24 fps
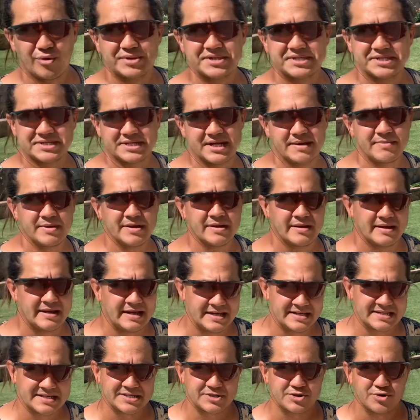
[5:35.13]
stimulant.
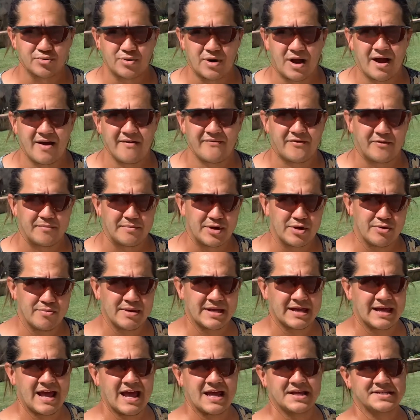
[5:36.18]
It's derived from
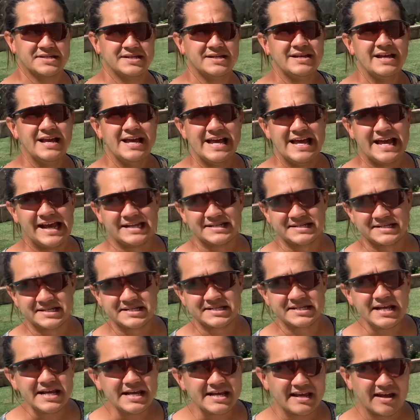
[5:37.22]
humic acid and
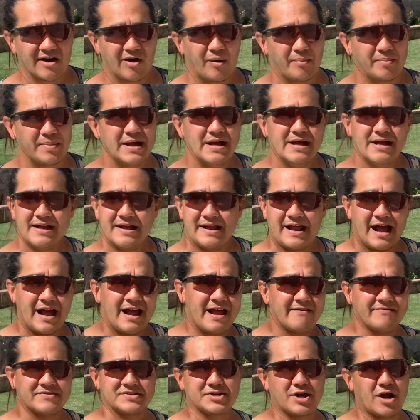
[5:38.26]
Kelp. I
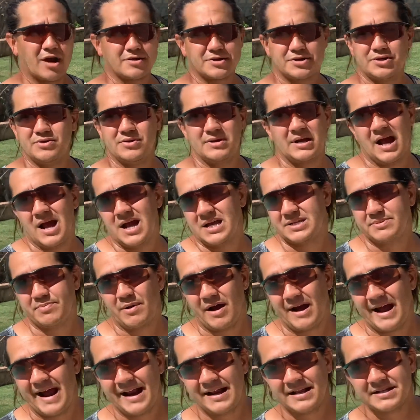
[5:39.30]
haven't talked to you guys
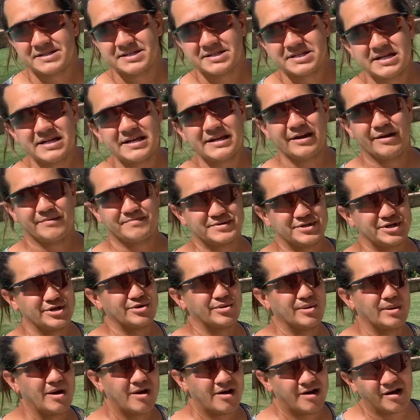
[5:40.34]
about adding Kelp to your
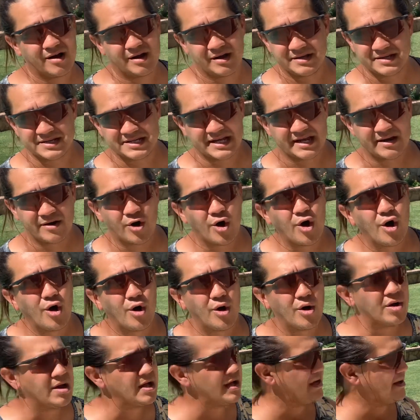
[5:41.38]
lawns at all,